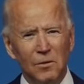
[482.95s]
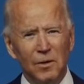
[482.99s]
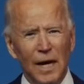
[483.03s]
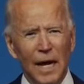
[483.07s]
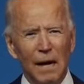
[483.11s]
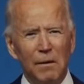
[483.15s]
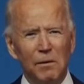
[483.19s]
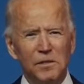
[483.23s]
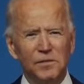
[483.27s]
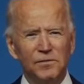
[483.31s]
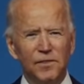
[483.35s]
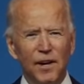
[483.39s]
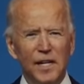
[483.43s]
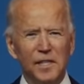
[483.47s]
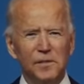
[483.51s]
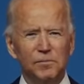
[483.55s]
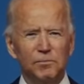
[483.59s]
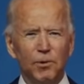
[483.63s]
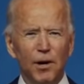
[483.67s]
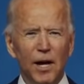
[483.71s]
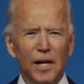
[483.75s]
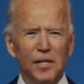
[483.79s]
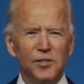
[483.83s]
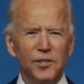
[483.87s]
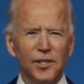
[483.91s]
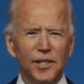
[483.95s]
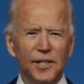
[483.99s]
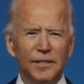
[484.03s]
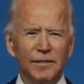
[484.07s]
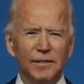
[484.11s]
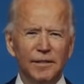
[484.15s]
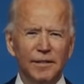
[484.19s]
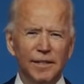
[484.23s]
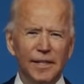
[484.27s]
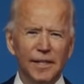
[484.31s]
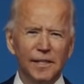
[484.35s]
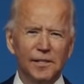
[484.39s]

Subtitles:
When I was vice president,